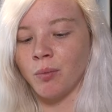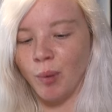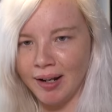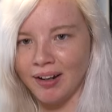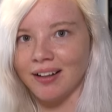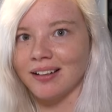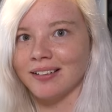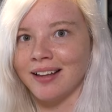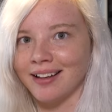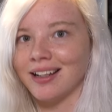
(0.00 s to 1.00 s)
we got,
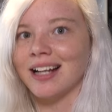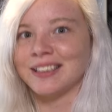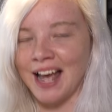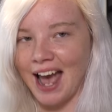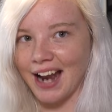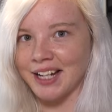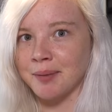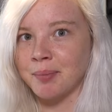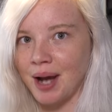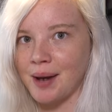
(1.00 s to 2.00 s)
like, attacked
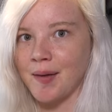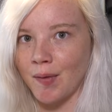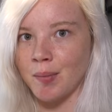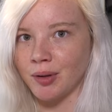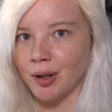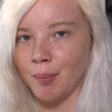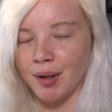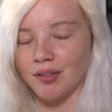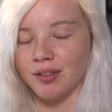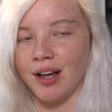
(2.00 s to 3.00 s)
by another monarch
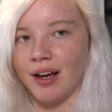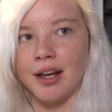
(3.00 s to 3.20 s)
butterfly.